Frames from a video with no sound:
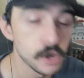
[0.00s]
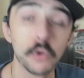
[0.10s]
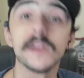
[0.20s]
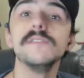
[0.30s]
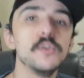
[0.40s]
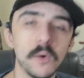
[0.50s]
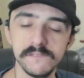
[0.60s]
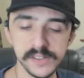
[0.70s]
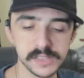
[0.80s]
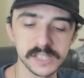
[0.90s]
or even one
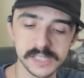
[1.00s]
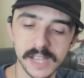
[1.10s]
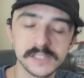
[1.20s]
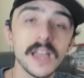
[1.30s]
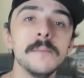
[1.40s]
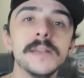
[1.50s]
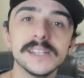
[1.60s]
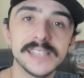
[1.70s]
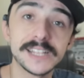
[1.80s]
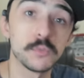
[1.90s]
fifth of the slice because
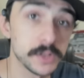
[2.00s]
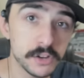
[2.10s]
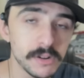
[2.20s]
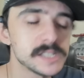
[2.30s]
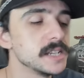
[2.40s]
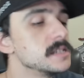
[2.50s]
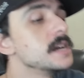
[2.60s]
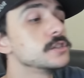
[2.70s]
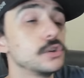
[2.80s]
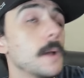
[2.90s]
that's where the crust is.
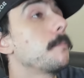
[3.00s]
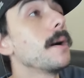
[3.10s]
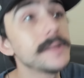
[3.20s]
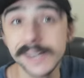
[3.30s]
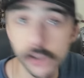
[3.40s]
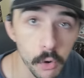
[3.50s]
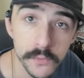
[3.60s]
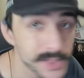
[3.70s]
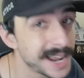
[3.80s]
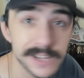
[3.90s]
So you're probably gonna go for
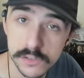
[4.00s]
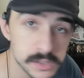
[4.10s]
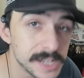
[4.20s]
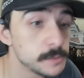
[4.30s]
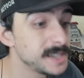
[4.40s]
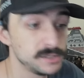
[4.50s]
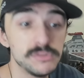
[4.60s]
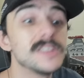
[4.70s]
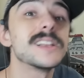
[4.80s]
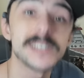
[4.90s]
that extra slice because you
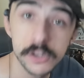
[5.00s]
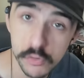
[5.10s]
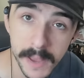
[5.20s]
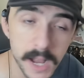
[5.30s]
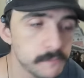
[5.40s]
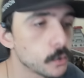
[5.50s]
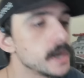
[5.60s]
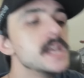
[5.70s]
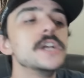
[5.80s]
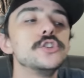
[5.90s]
think that's how you make up for it.
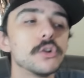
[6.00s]
You're